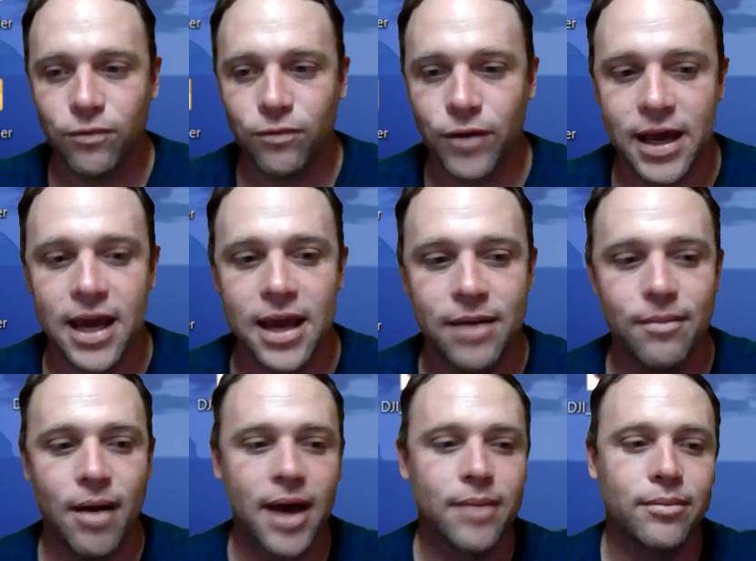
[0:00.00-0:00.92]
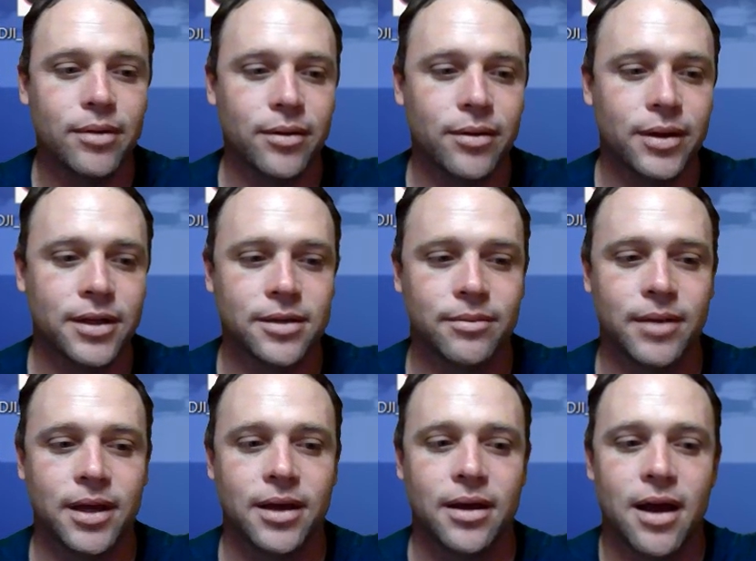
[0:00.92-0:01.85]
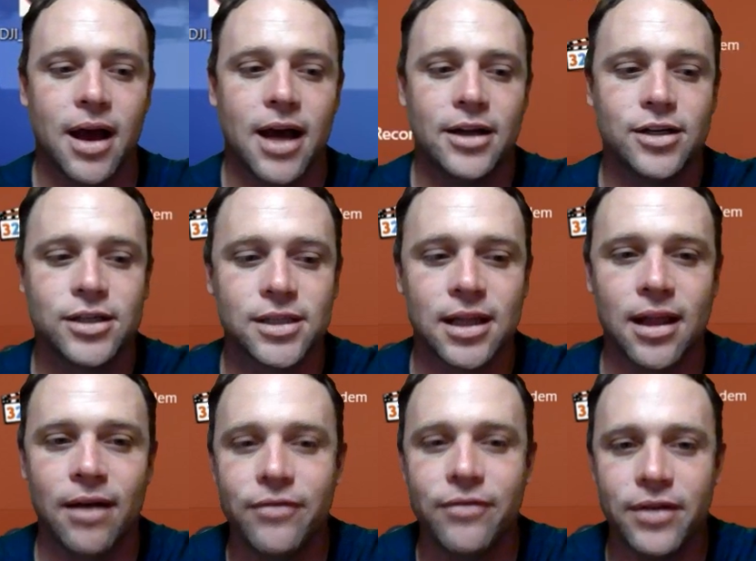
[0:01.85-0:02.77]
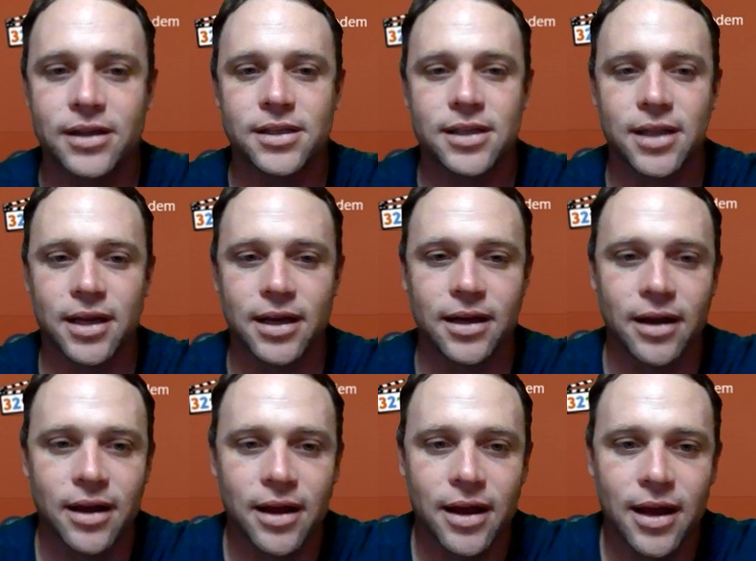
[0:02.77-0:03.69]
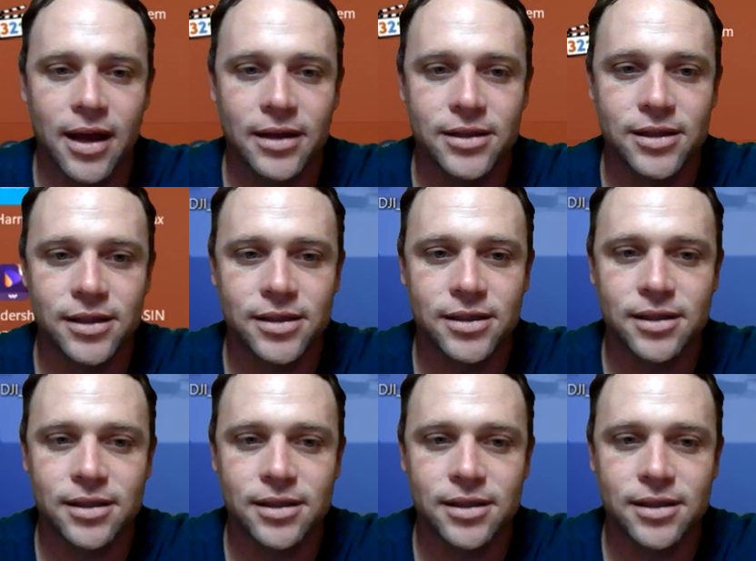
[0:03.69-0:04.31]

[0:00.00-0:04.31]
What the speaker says: freaking mind-blowing to me. I just love this thing. It's